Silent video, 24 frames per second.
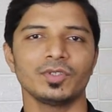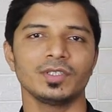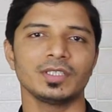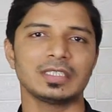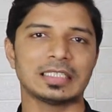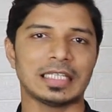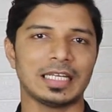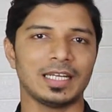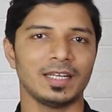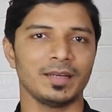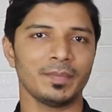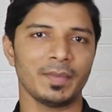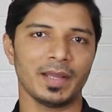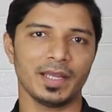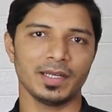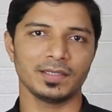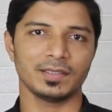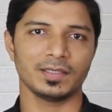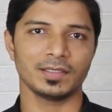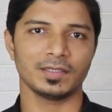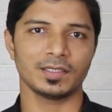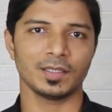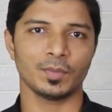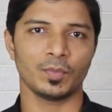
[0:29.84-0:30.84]
to the channel My
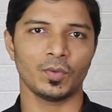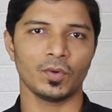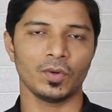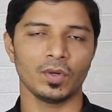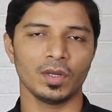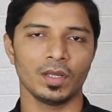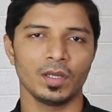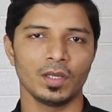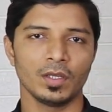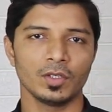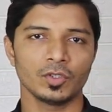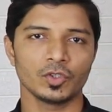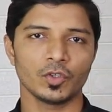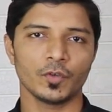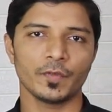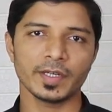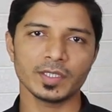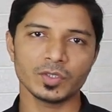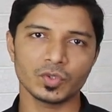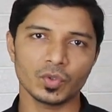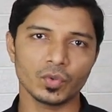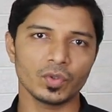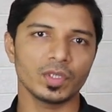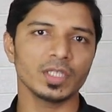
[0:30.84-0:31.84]
Research Support. So
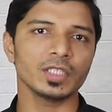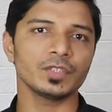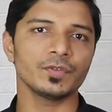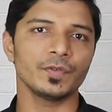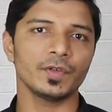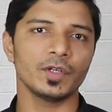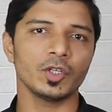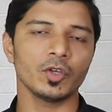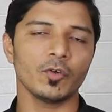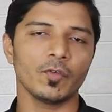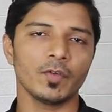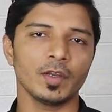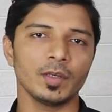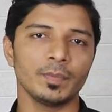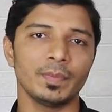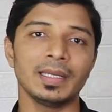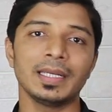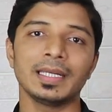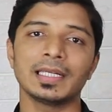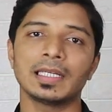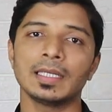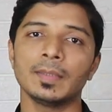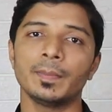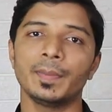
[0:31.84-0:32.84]
friends, today's video will be
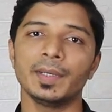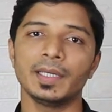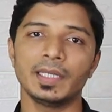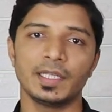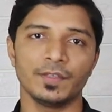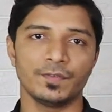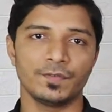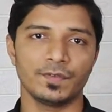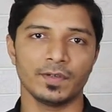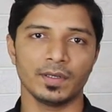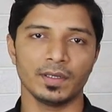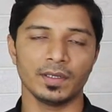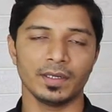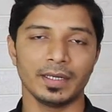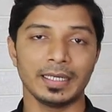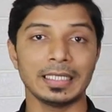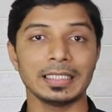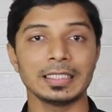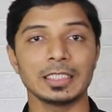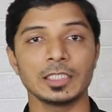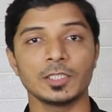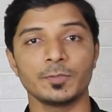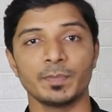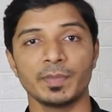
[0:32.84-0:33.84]
little bit different.
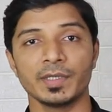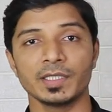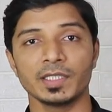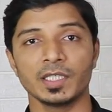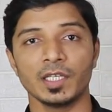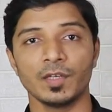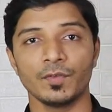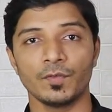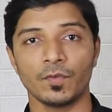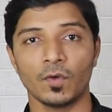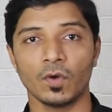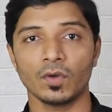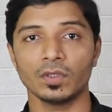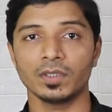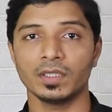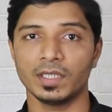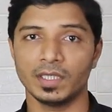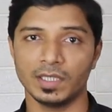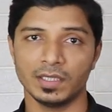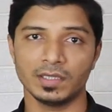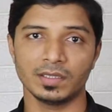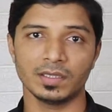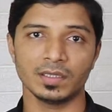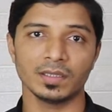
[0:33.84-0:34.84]
It is especially for the
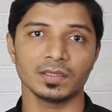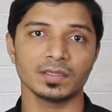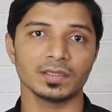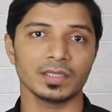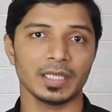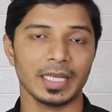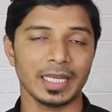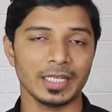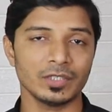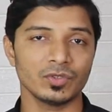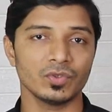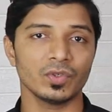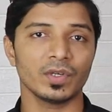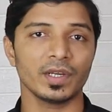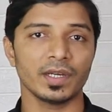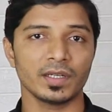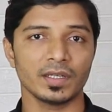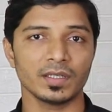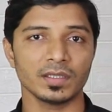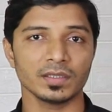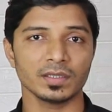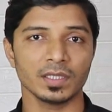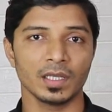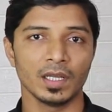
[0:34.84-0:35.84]
teachers,
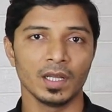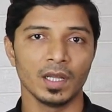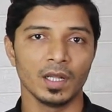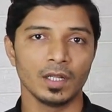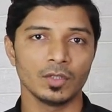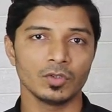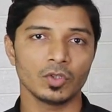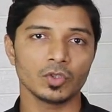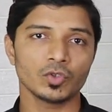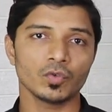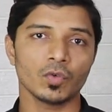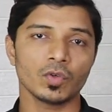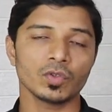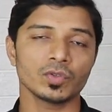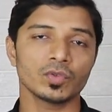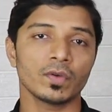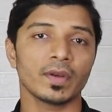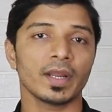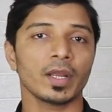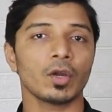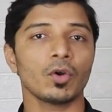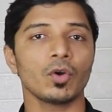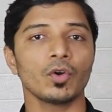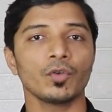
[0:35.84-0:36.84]
educators, those wants
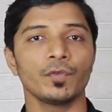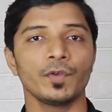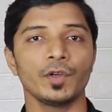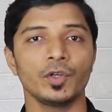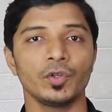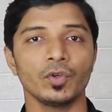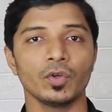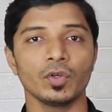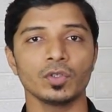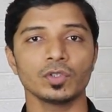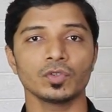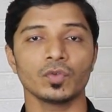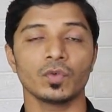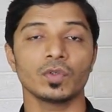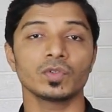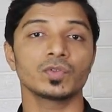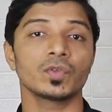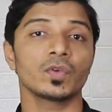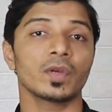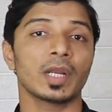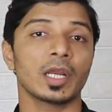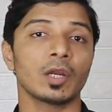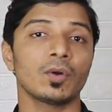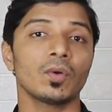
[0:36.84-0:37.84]
to record videos,
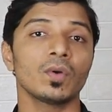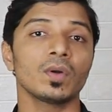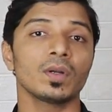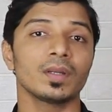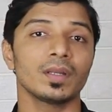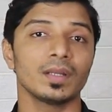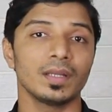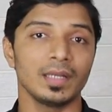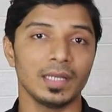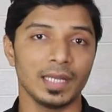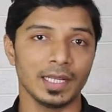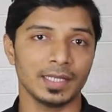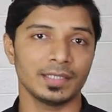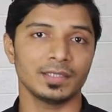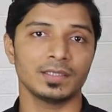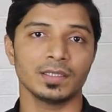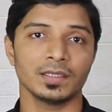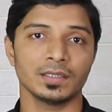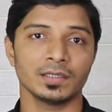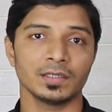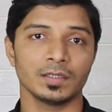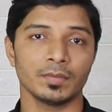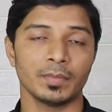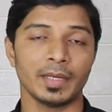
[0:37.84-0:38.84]
wants to record
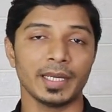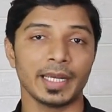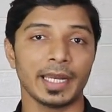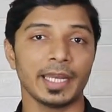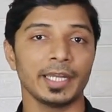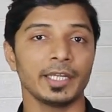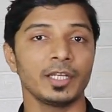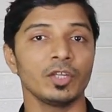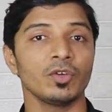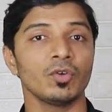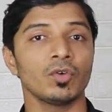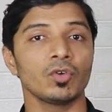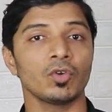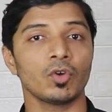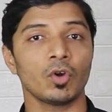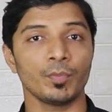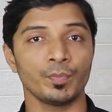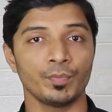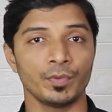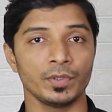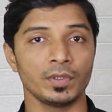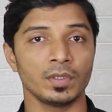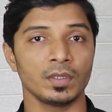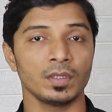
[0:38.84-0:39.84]
lectures by writing on
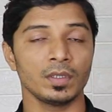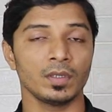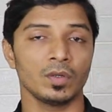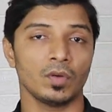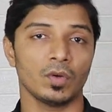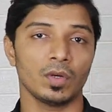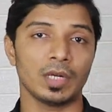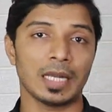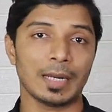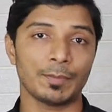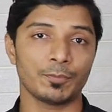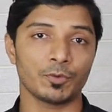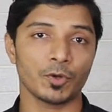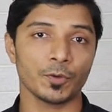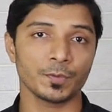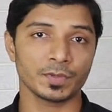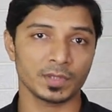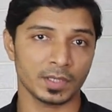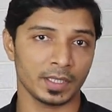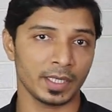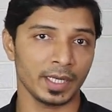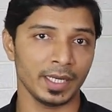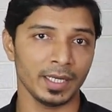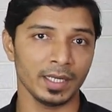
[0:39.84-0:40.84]
computer or laptop
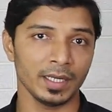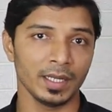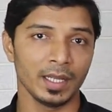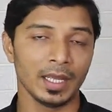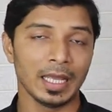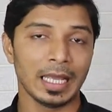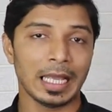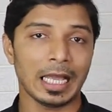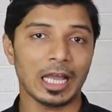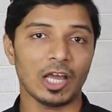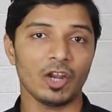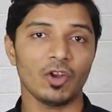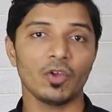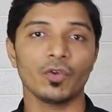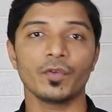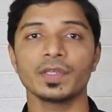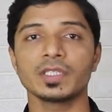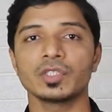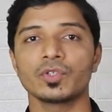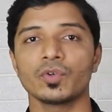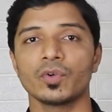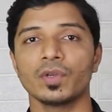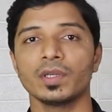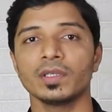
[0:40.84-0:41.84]
screen along
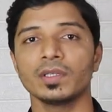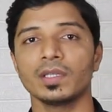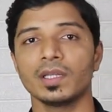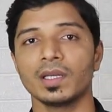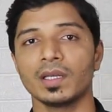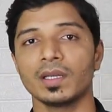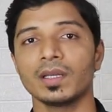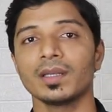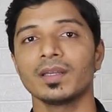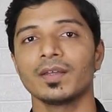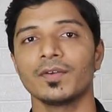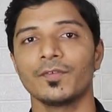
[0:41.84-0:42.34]
with showing their